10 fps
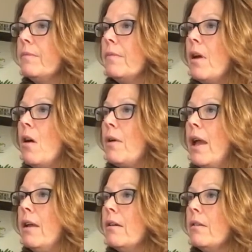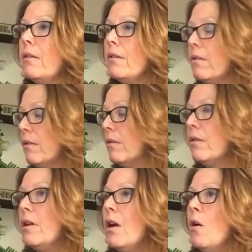Okay.
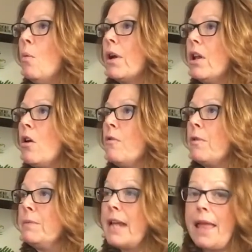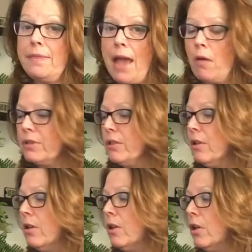We're gonna go from 10,000
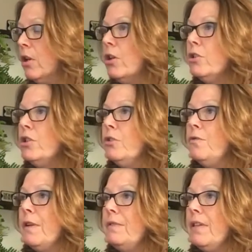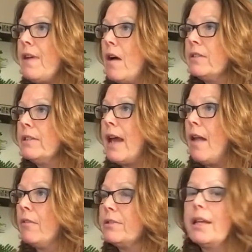to
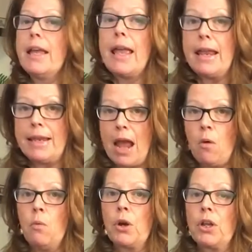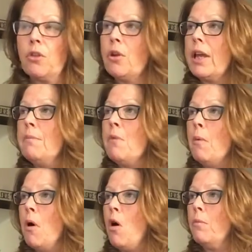$50,000. And now we're gonna look in mobile
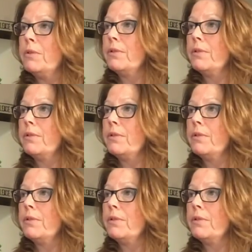homes.